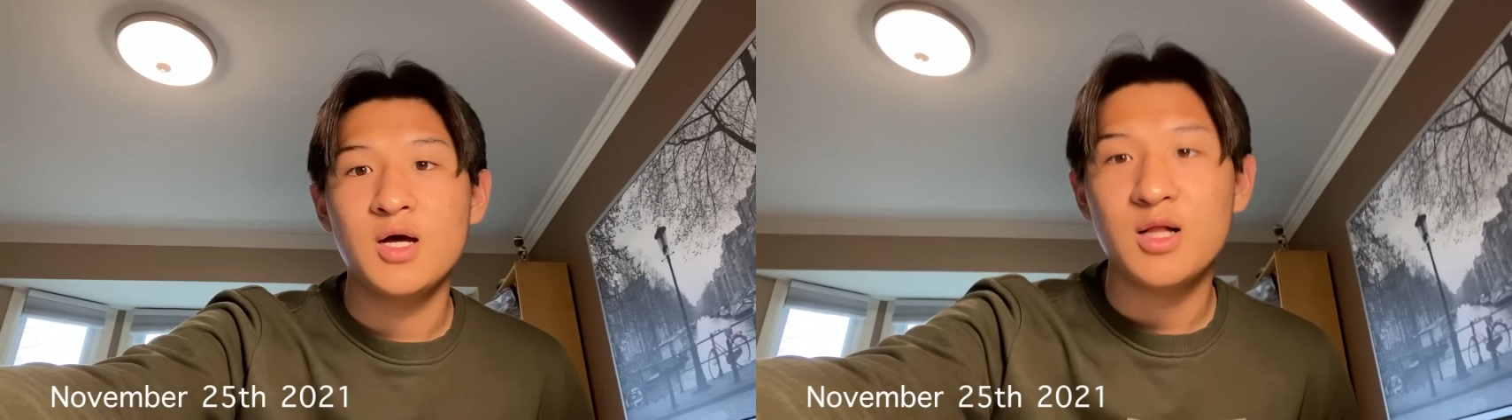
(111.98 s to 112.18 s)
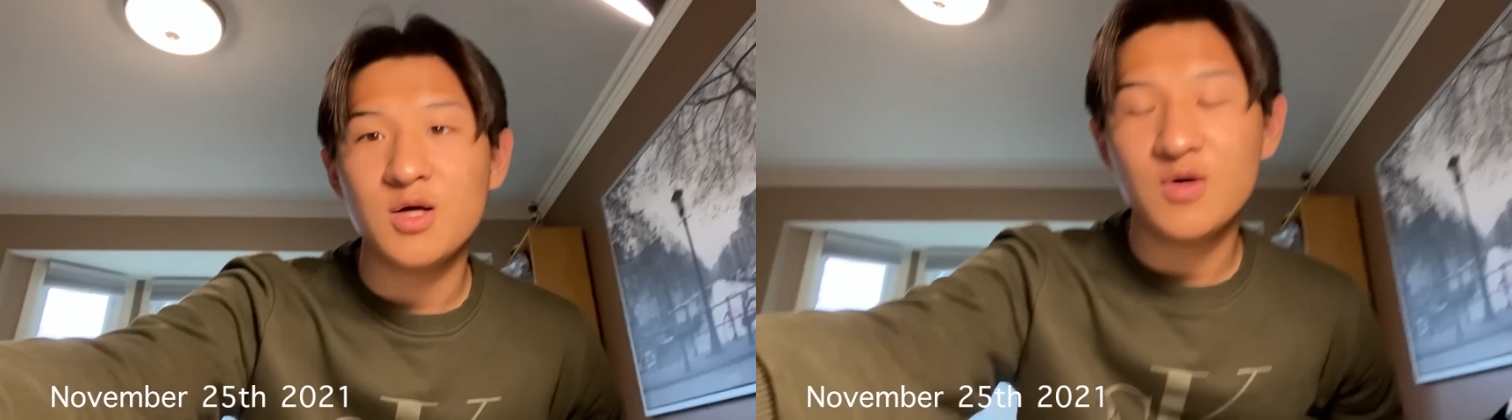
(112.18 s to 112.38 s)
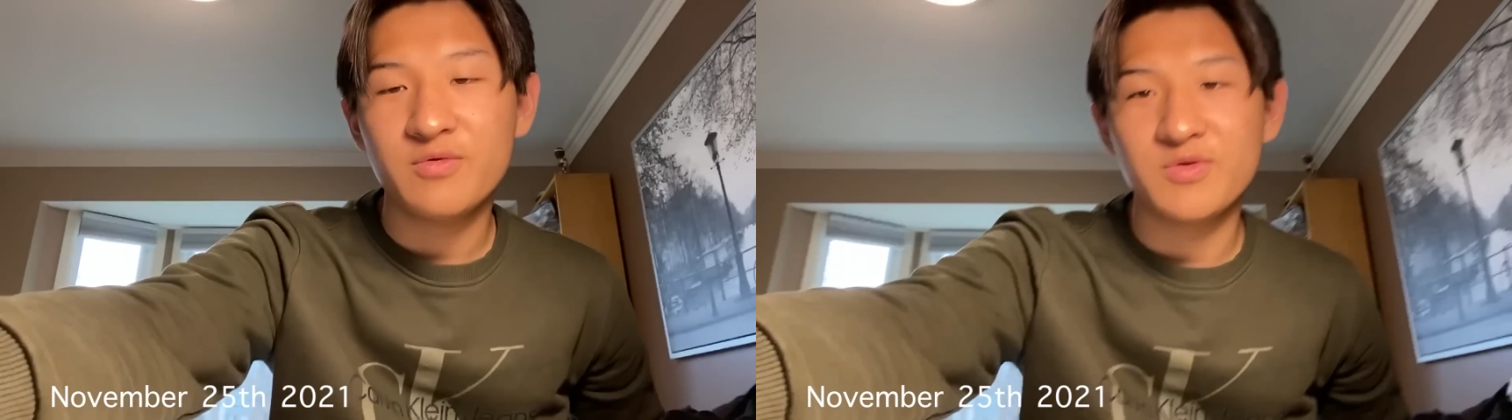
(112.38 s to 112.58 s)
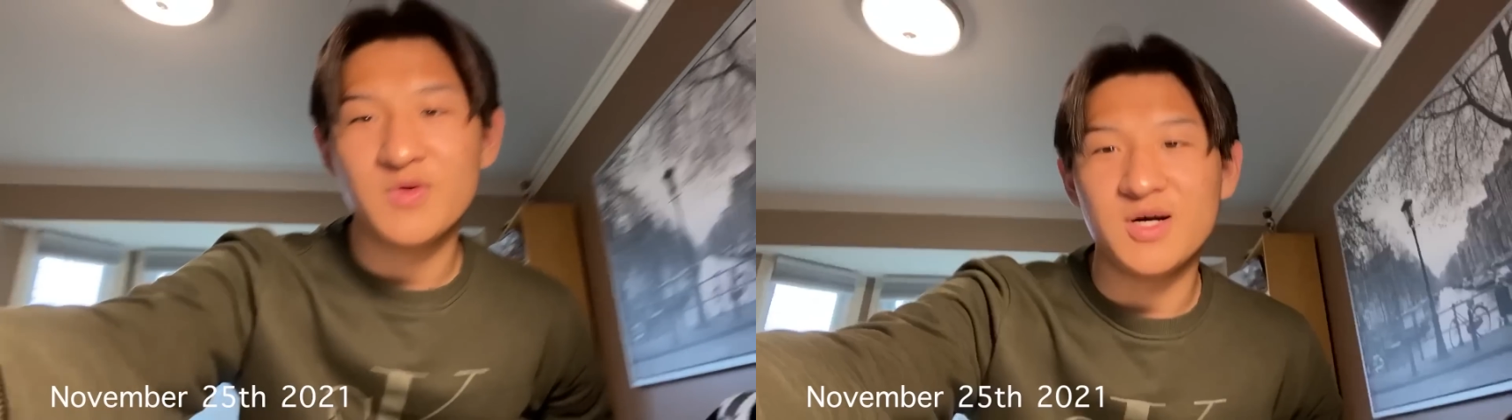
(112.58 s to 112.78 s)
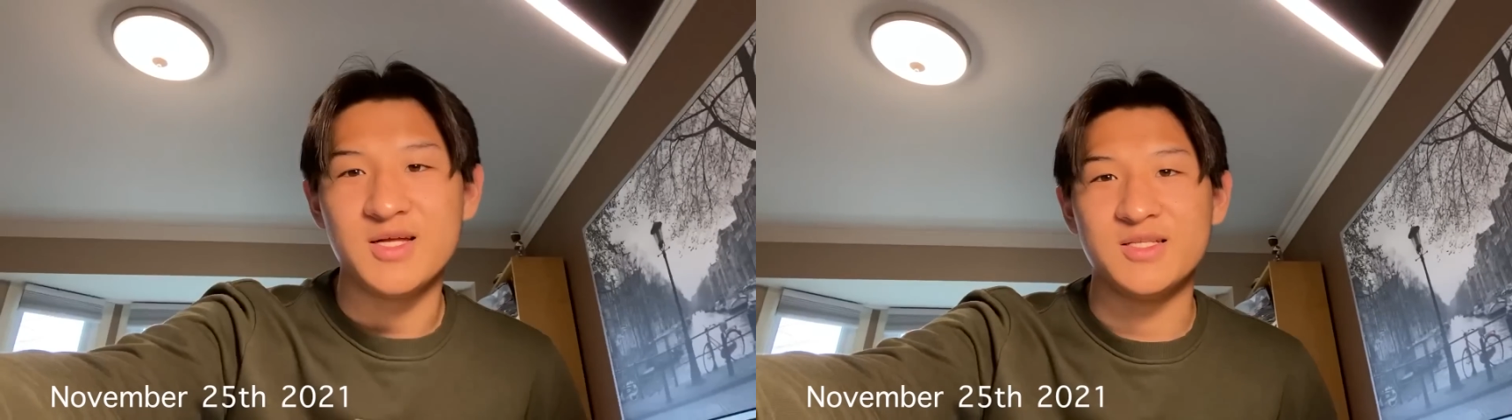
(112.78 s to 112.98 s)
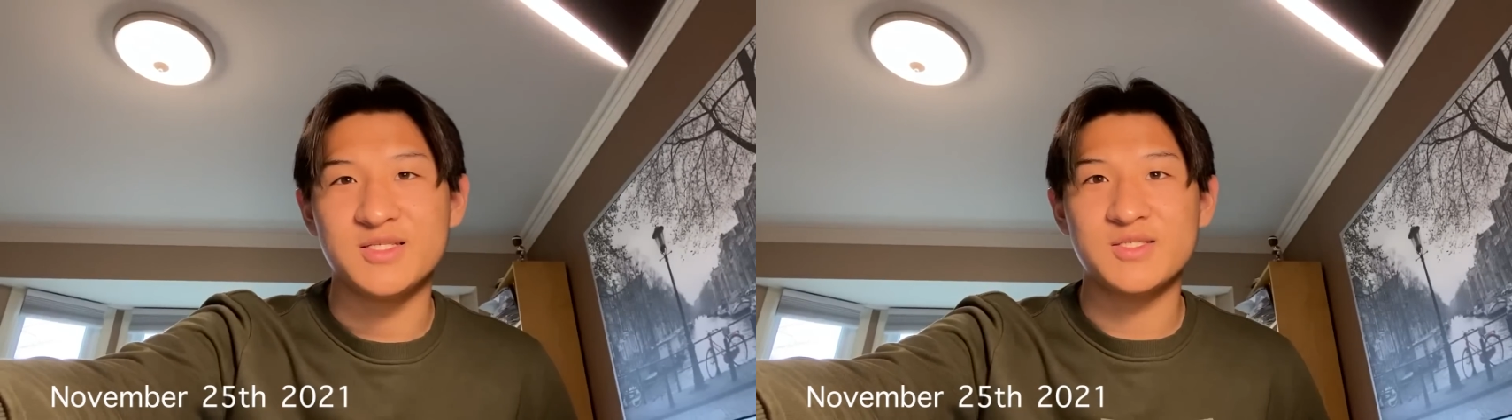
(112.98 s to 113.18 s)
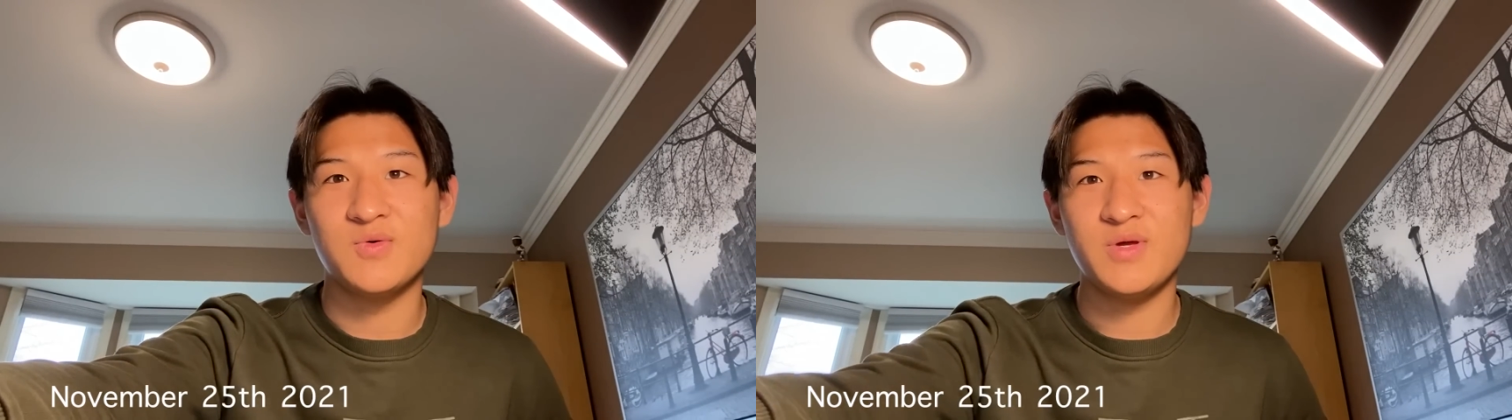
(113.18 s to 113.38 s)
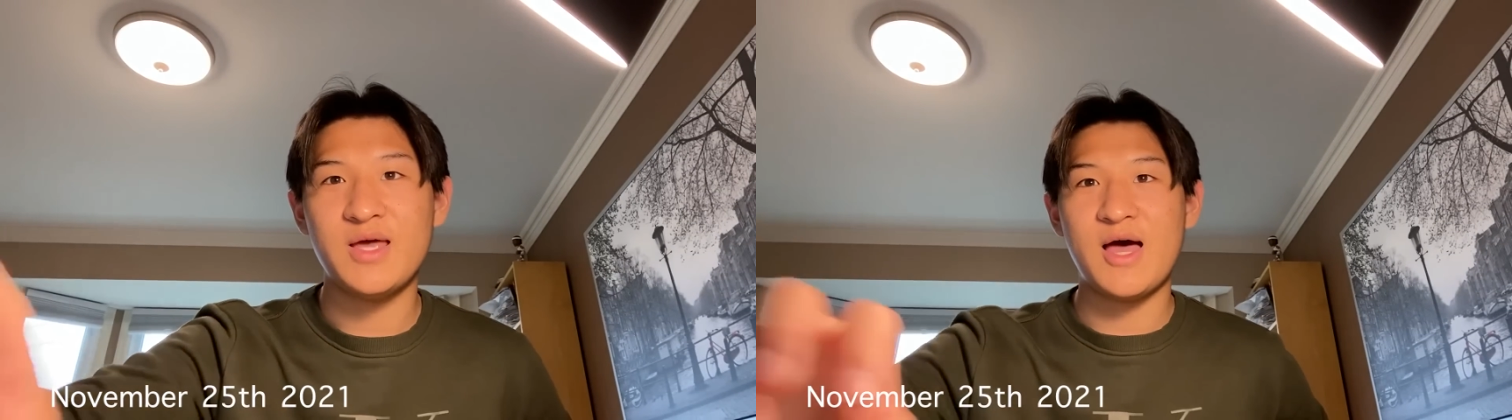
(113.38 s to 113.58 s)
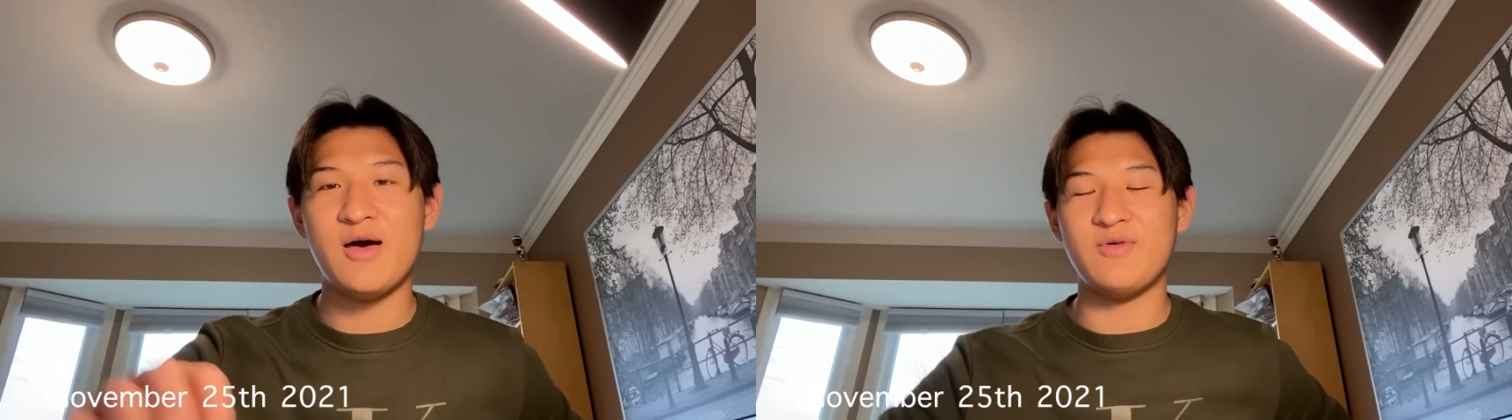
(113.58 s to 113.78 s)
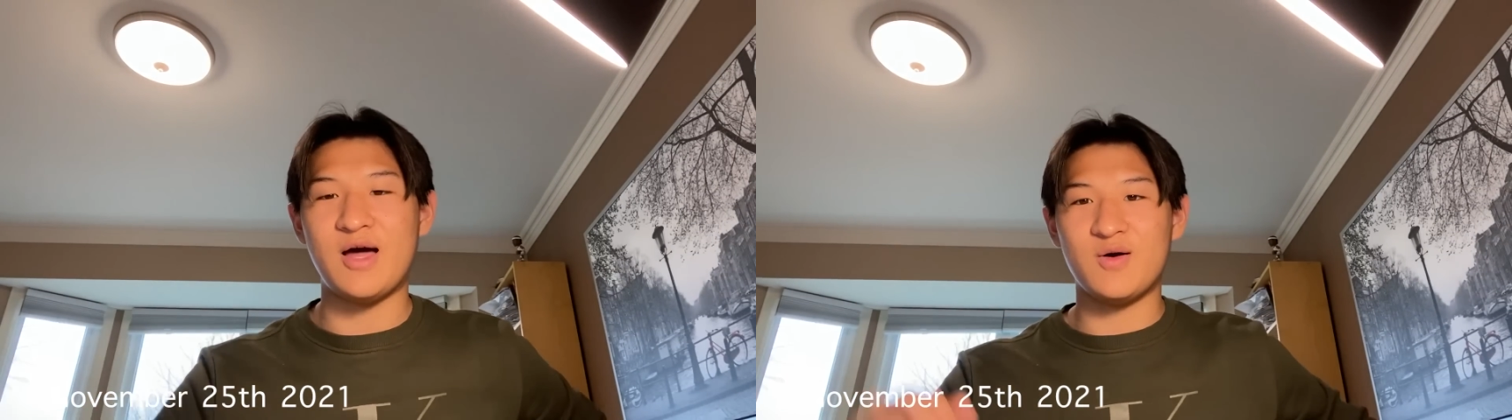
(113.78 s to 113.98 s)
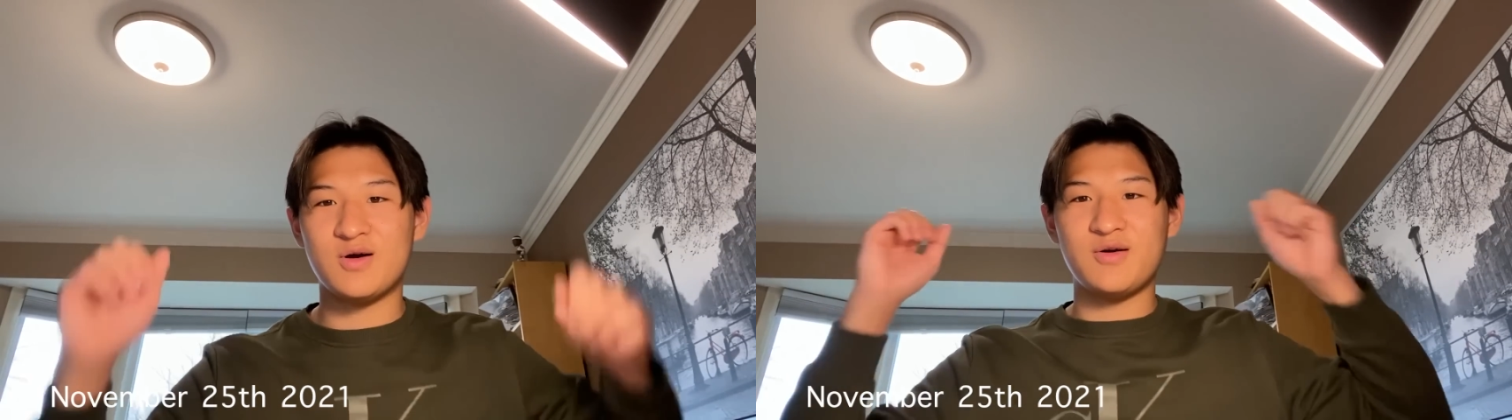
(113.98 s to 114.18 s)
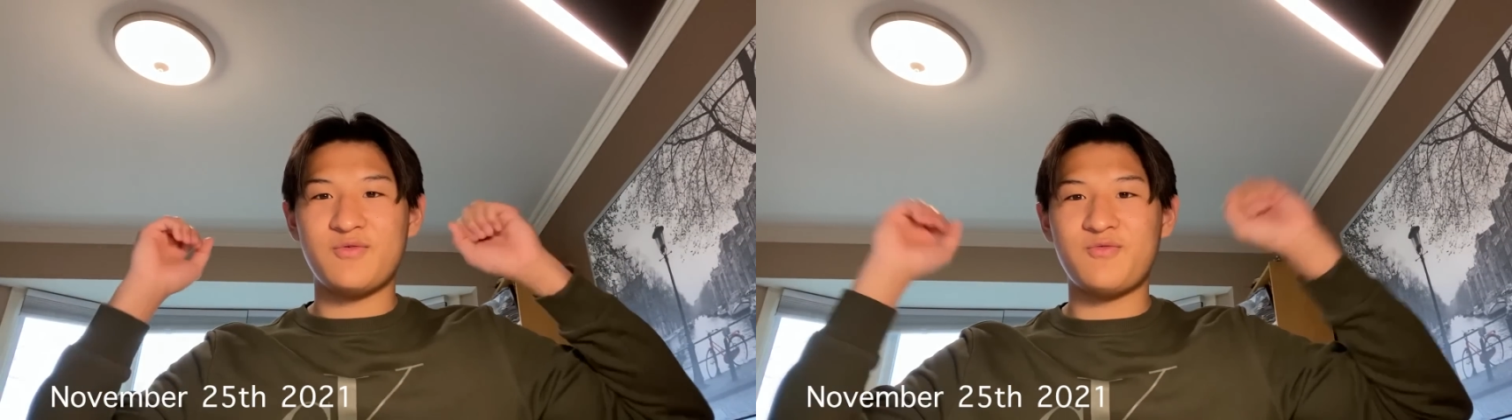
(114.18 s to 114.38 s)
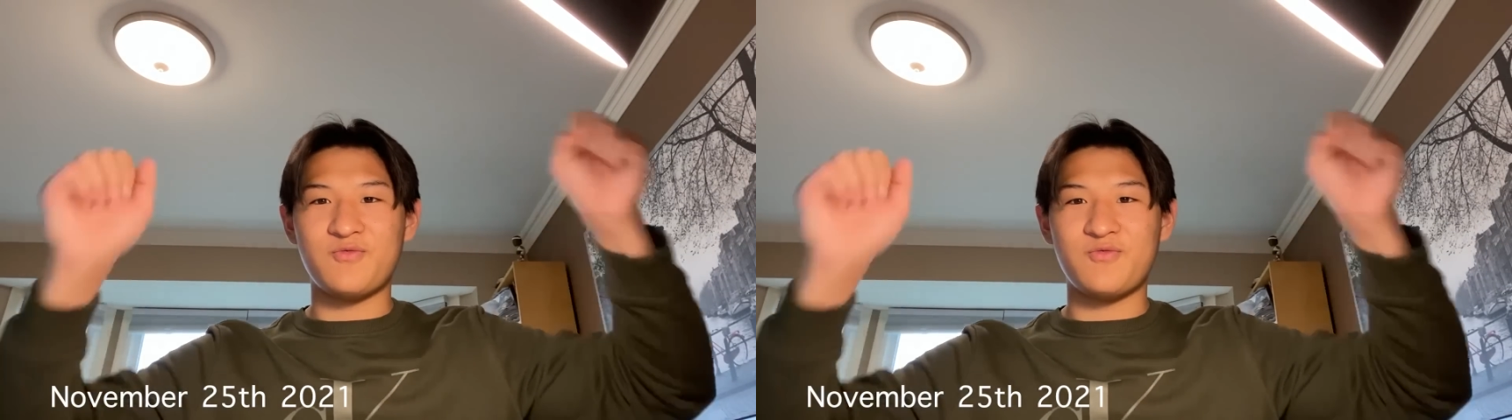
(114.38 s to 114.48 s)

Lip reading: Hello everyone. So we have our